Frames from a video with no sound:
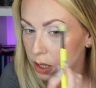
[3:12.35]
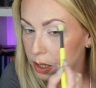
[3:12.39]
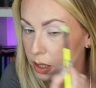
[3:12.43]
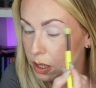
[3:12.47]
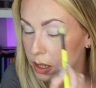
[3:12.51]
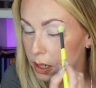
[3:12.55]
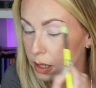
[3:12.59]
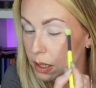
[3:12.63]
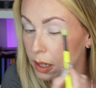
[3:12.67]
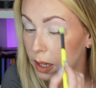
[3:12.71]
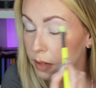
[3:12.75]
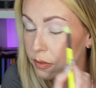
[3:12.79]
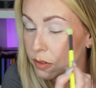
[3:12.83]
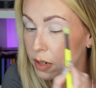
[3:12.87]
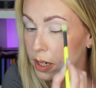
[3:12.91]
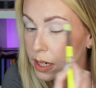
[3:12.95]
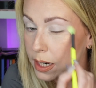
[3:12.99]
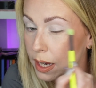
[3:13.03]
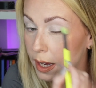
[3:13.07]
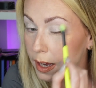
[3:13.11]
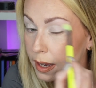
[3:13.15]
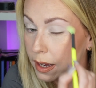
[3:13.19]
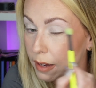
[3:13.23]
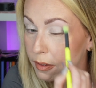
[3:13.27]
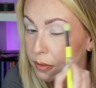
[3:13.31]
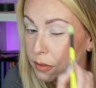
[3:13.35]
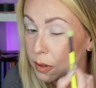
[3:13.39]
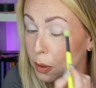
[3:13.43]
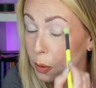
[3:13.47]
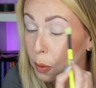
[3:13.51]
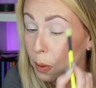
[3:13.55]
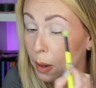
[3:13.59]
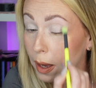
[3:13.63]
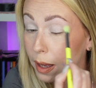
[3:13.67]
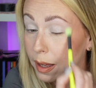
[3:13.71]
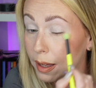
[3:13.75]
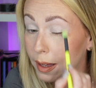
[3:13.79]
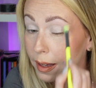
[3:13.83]
chill every day after
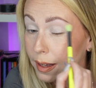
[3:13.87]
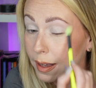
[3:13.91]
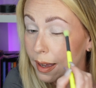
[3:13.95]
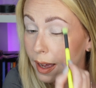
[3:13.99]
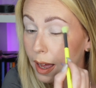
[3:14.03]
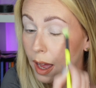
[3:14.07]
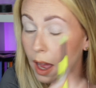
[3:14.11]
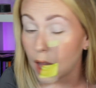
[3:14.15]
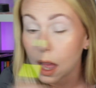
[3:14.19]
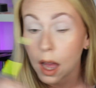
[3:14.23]
work